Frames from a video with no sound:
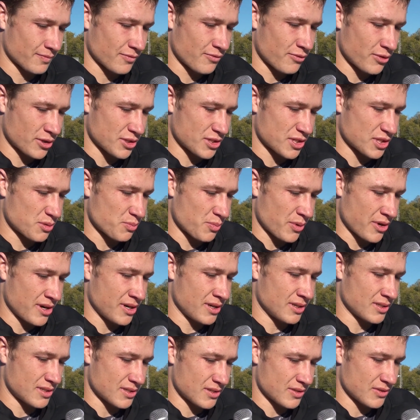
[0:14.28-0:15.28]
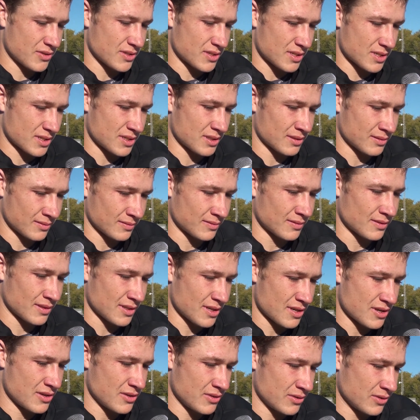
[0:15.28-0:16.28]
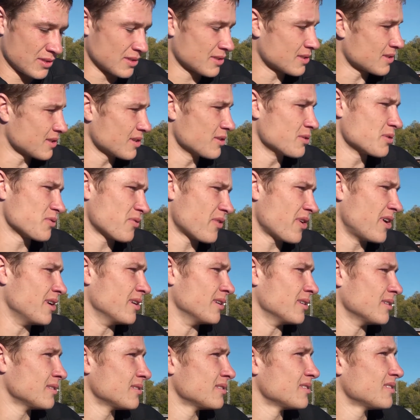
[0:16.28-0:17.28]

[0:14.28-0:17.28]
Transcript: First experience, it was fun.